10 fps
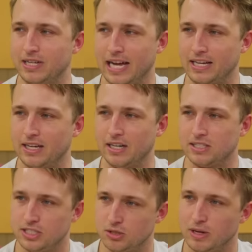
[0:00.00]
like a
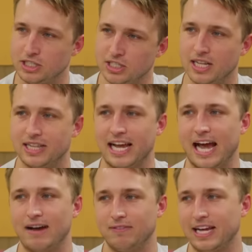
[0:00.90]
situation that they have